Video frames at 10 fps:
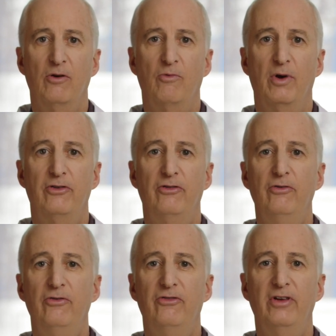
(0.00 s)
When
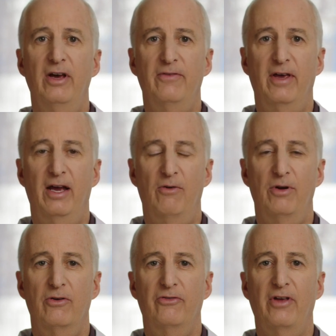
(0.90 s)
two CF
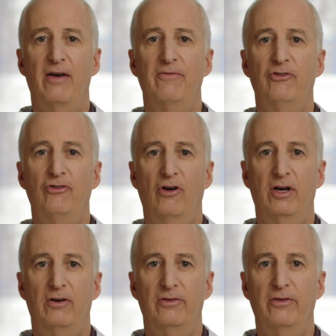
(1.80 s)
carriers have a
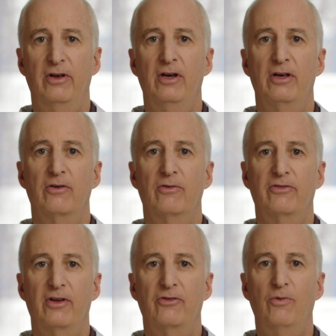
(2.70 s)
child, there
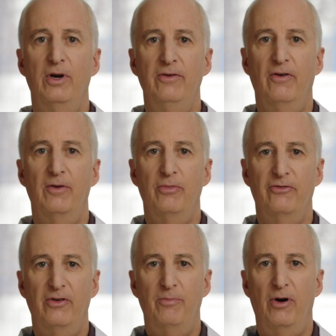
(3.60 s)
is a
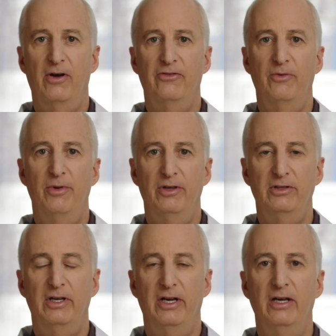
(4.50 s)
25%
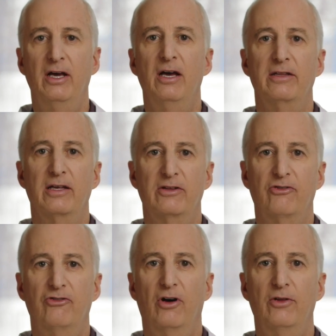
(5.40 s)
possibility that the
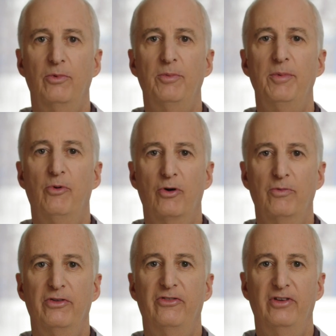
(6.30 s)
child will be born
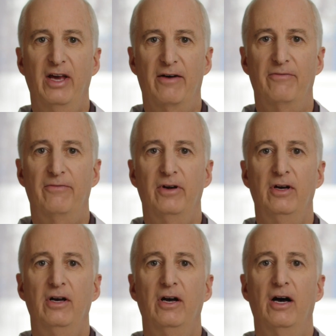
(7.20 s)
with CF,
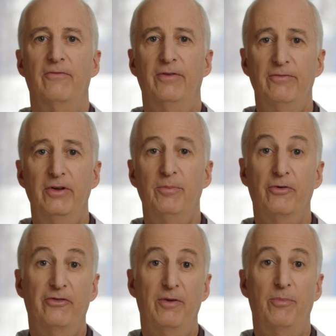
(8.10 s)
a
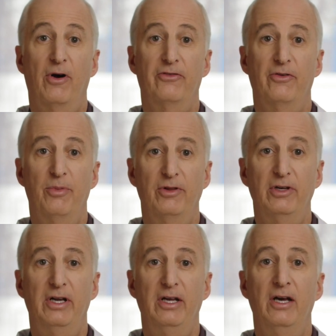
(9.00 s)
50%
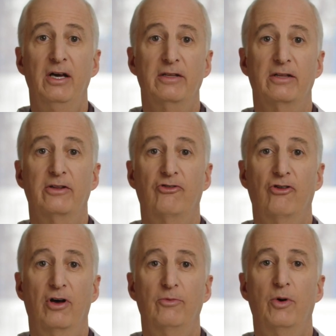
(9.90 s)
possibility that the
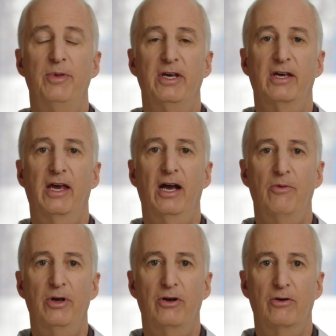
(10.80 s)
child will be a
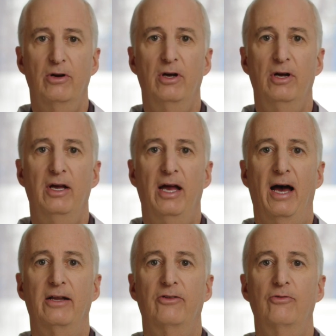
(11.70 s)
carrier,
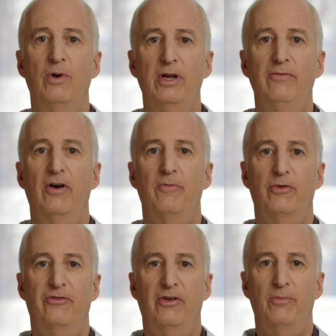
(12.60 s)
and a
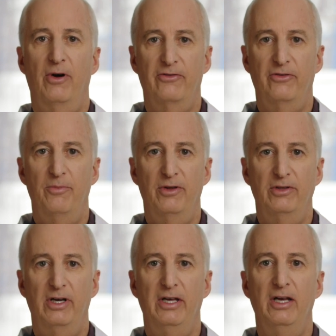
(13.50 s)
25%
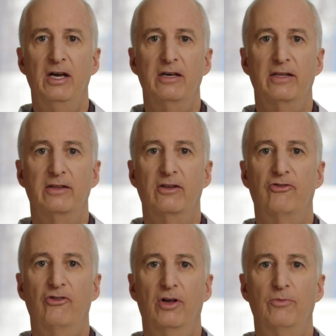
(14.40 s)
possibility that the
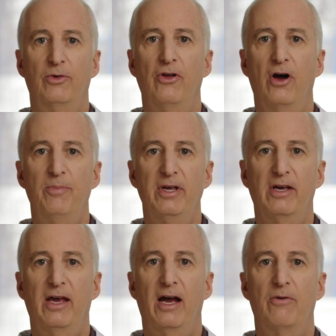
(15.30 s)
child will not be a
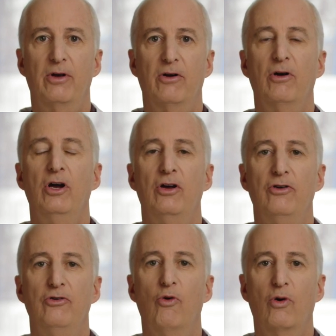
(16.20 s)
carrier
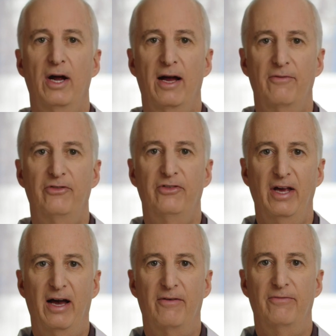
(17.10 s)
nor have
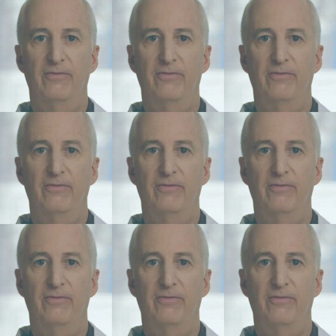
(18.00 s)
CF.